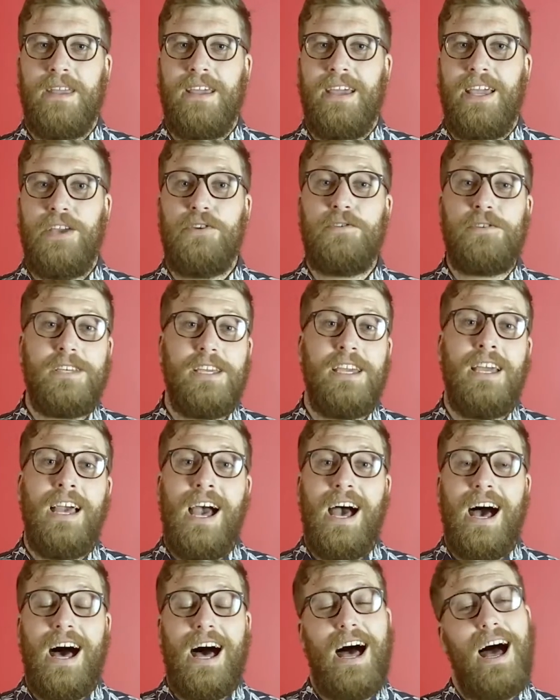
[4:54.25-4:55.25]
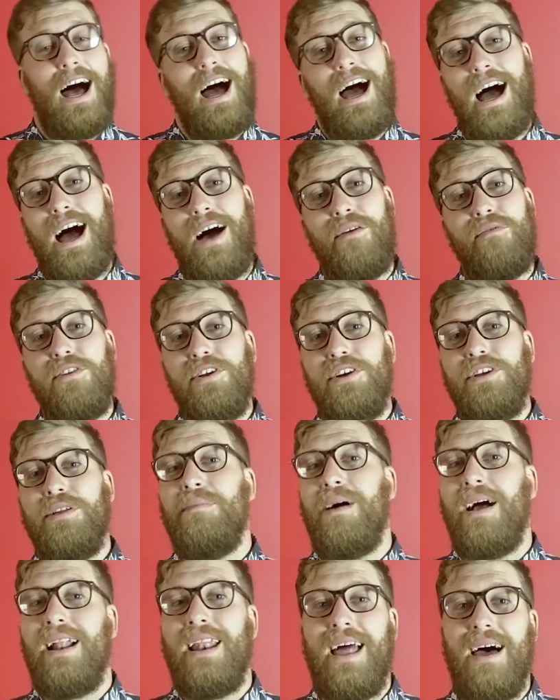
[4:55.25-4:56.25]
You see, I, have learned in
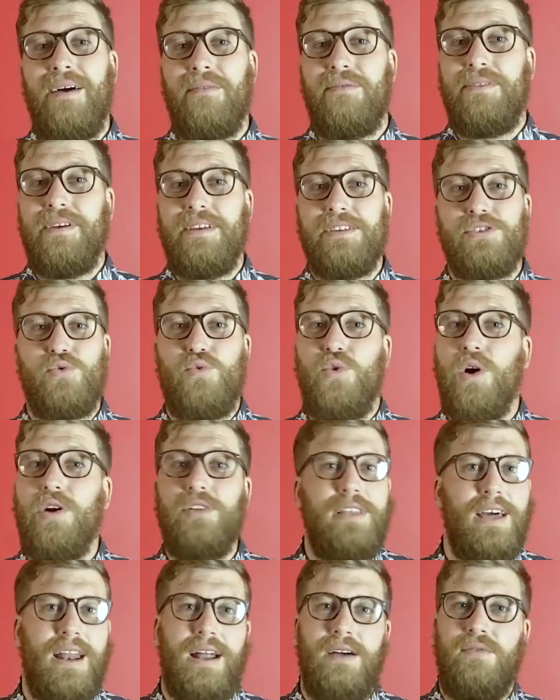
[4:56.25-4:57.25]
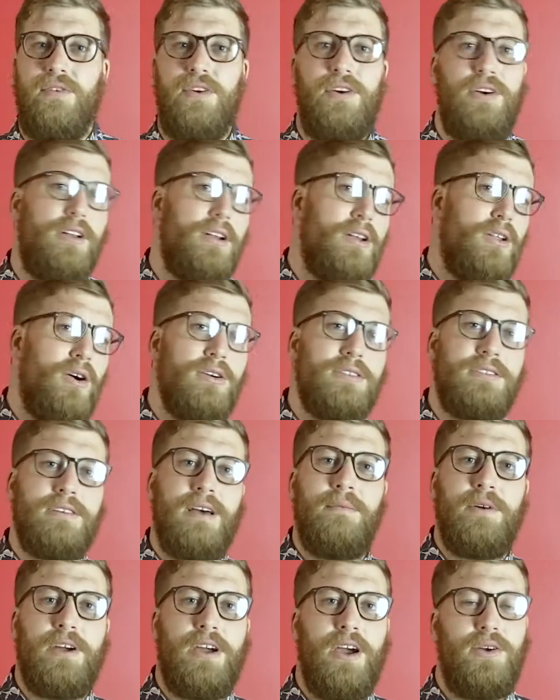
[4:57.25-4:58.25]
my life this quote that I've heard a long
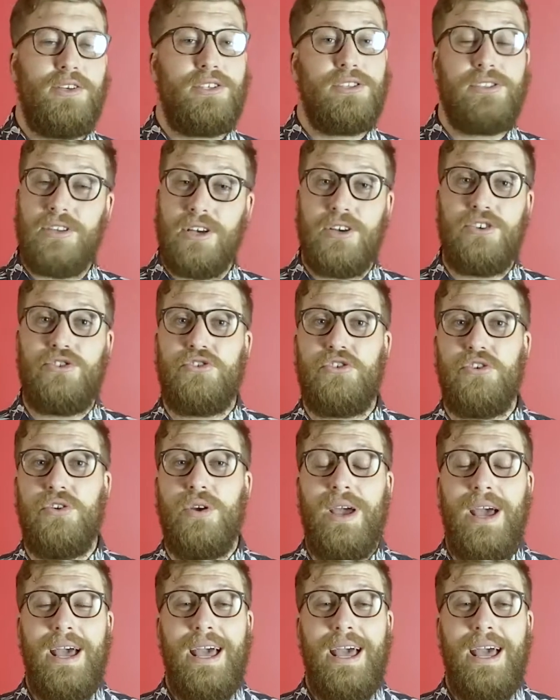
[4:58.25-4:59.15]
time ago is so true.